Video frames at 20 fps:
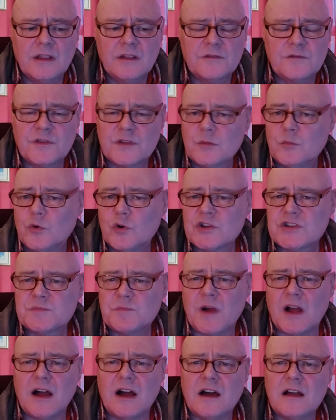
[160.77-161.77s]
for the
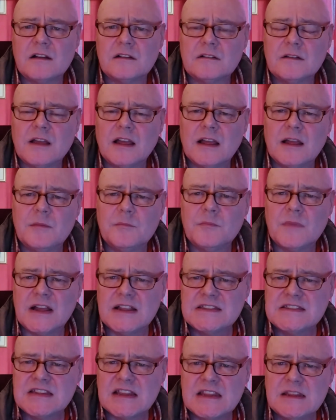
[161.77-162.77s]
most part,
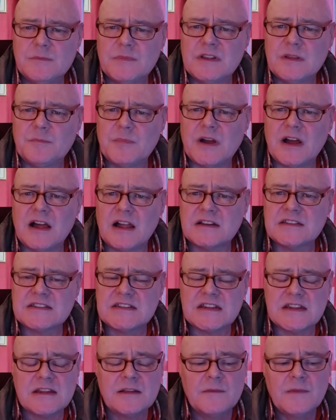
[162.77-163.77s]
my time in the
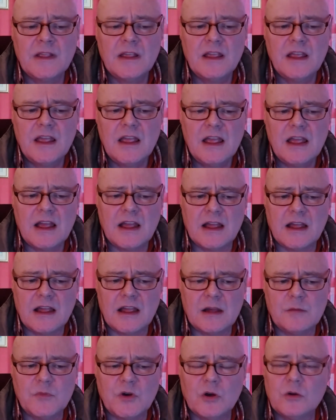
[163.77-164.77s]
party
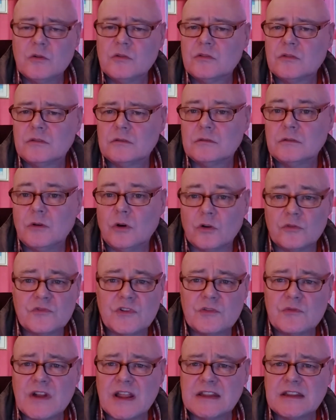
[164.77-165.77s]
among
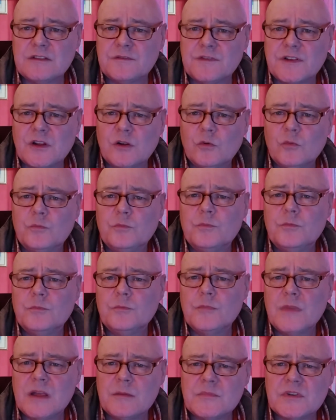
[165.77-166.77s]
ordinary rank and file
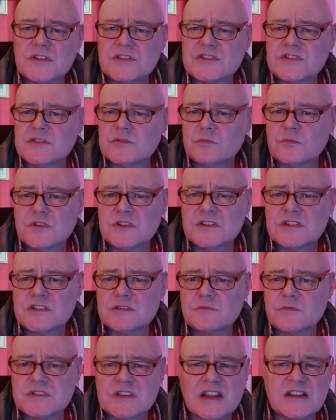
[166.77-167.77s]
members
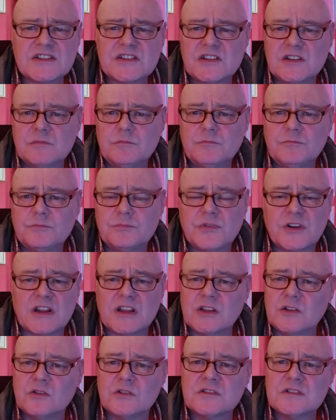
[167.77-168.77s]
was actually
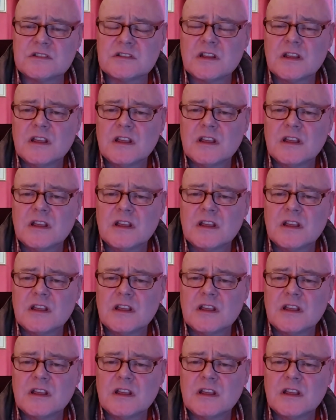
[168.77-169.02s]
pretty good.